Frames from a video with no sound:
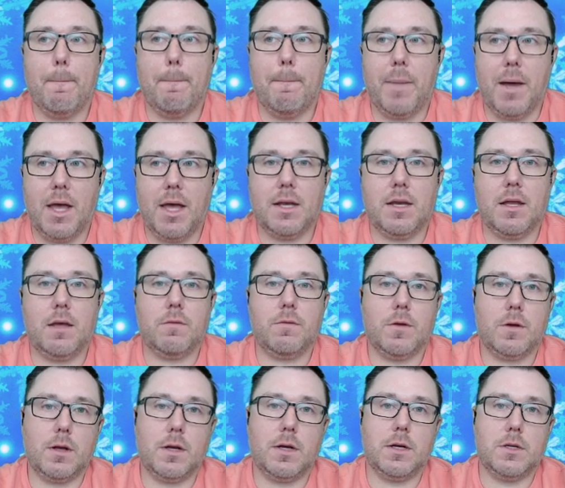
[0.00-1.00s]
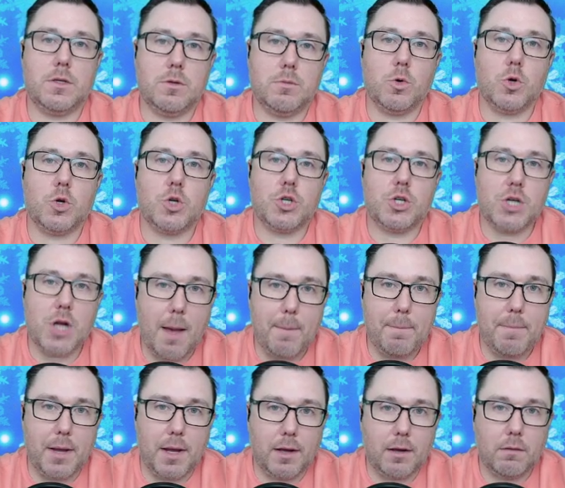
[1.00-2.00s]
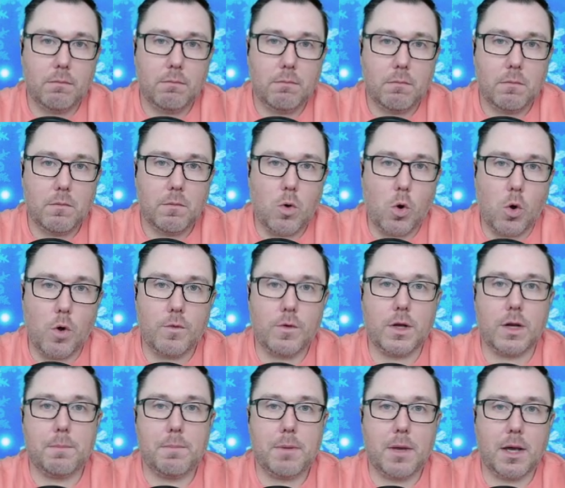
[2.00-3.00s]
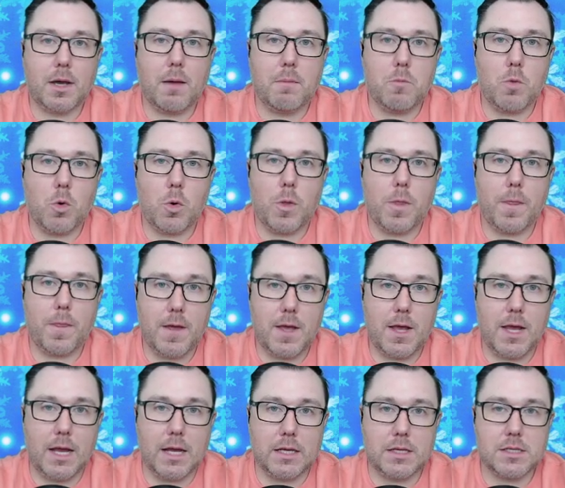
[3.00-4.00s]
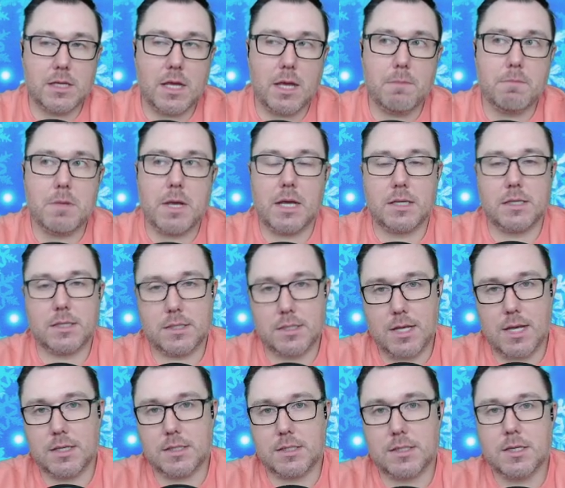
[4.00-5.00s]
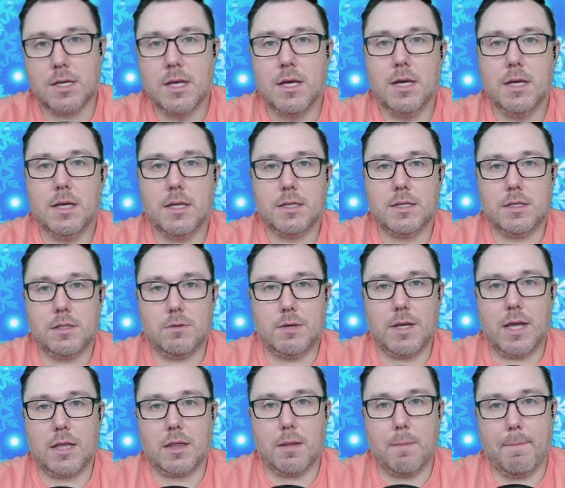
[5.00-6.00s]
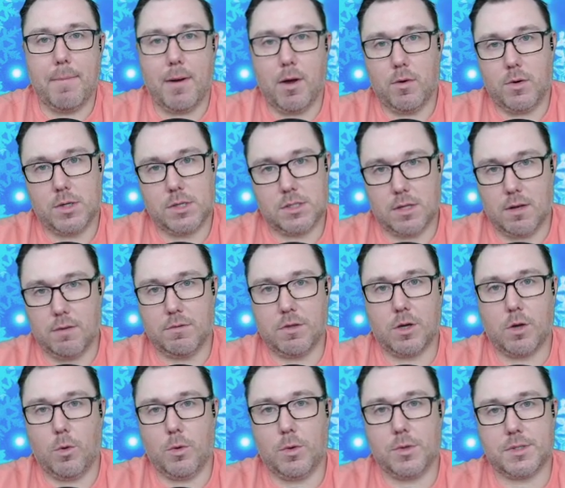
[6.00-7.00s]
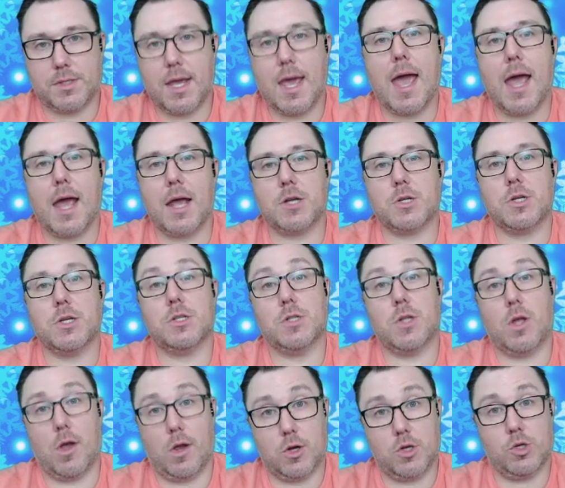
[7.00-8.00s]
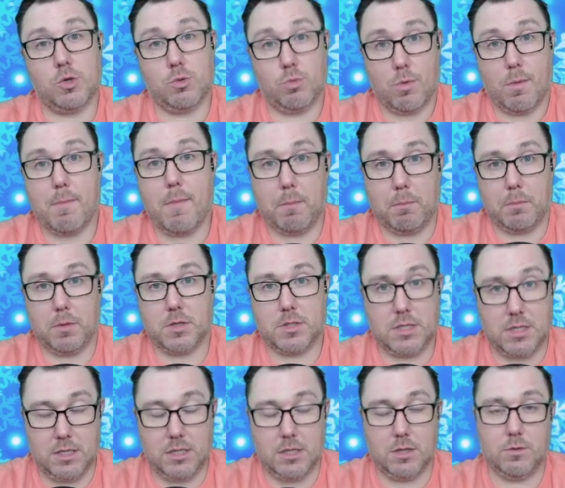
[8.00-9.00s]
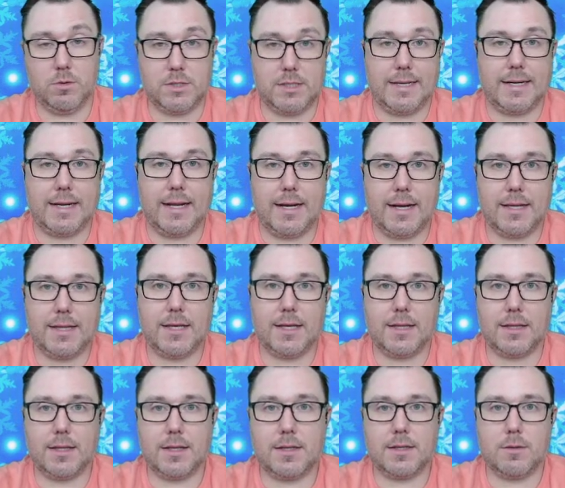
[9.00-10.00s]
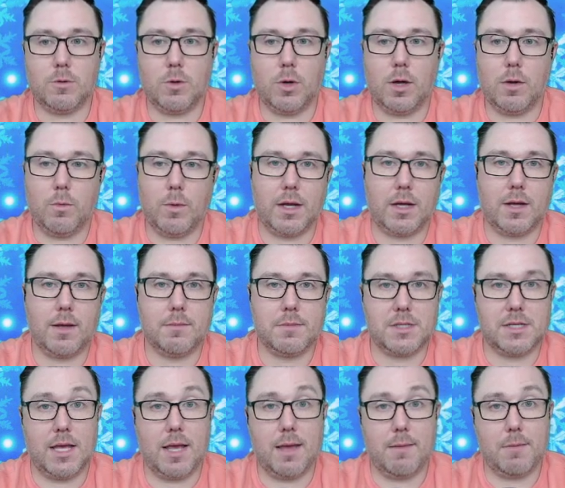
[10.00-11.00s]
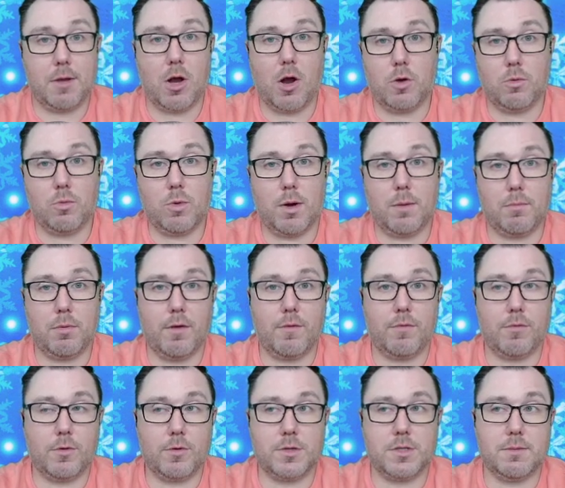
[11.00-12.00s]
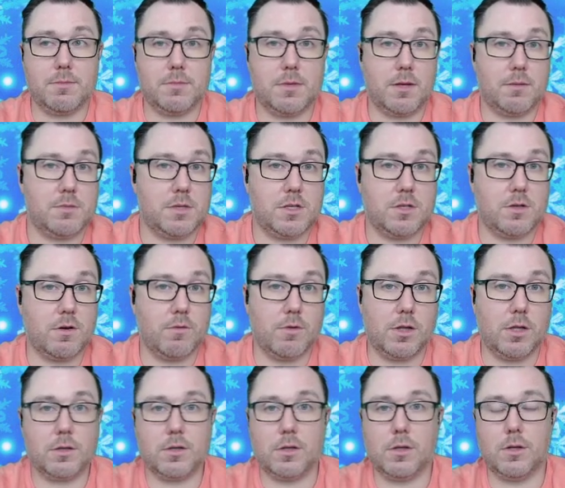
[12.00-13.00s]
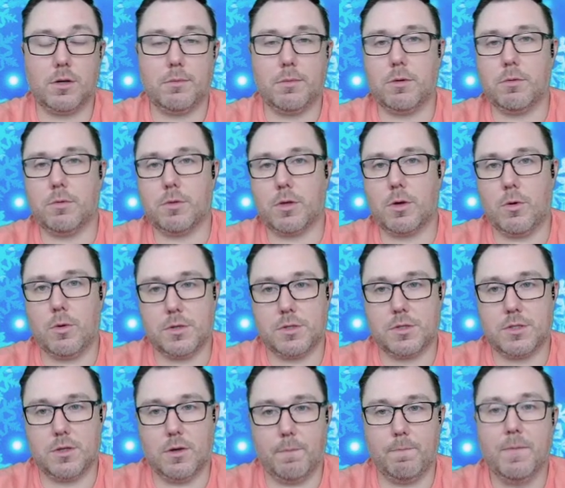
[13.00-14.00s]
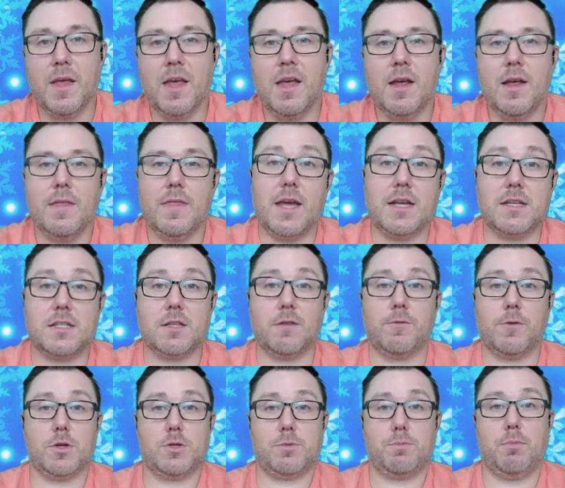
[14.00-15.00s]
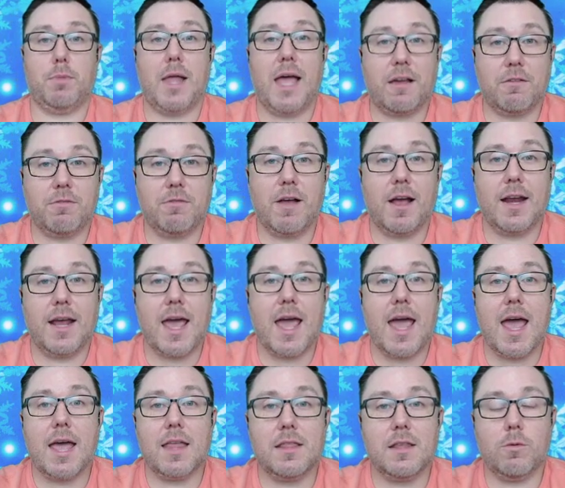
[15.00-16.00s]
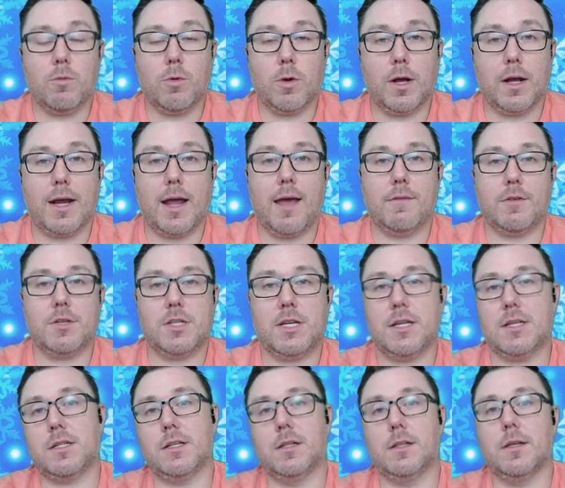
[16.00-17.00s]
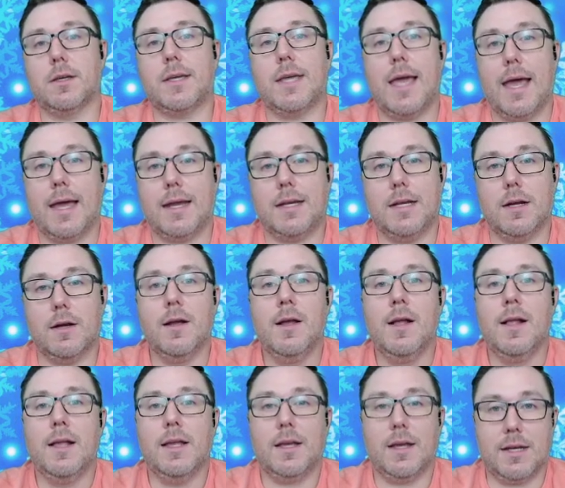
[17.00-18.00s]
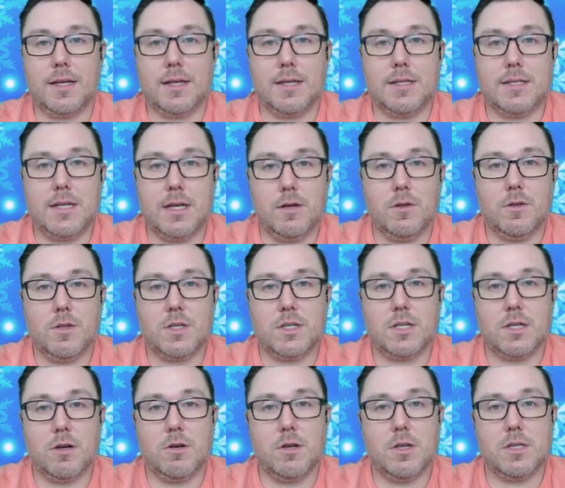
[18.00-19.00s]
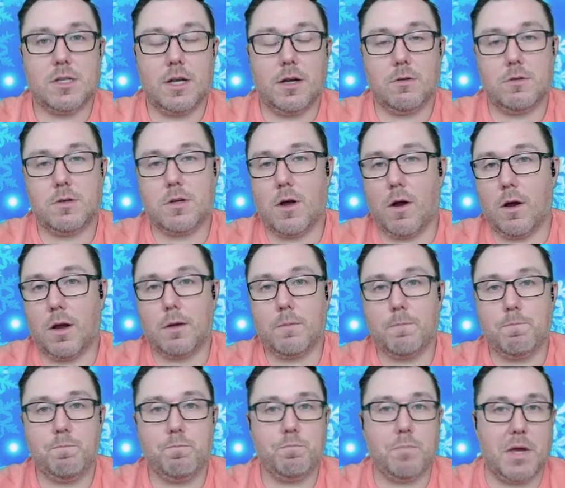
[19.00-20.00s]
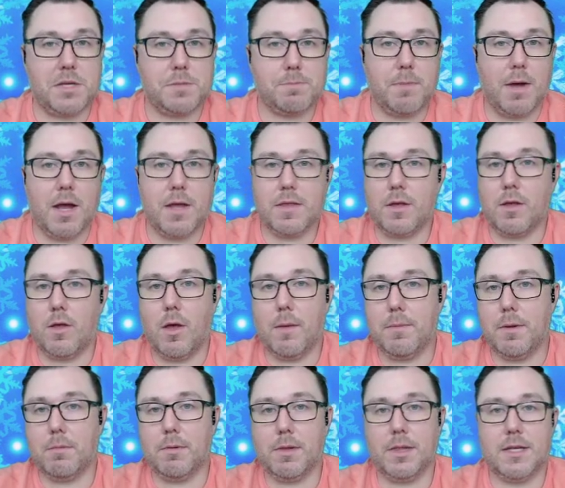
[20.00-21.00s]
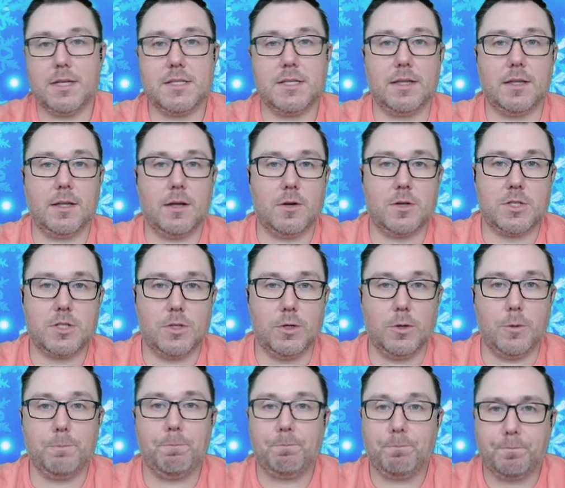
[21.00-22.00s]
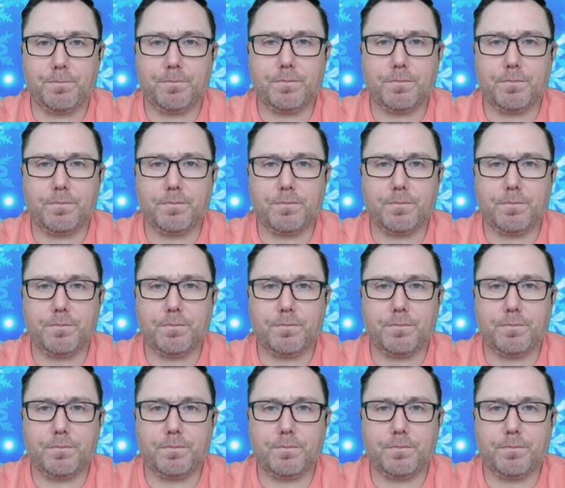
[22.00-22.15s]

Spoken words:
But if you're going to do more shopping, or if you're going to pick up more things, it makes sense to get the bonus of the Kohls Cash as long as you remember to use it. And I think that when it comes to gaming hardware and peripherals, sometimes that's overlooked a little bit with Kohls. So that's the first Black Friday ad that we're going to have a chance to look at here. Going to continue the series. I know Target, Best Buy, they'll all be releasing theirs soon.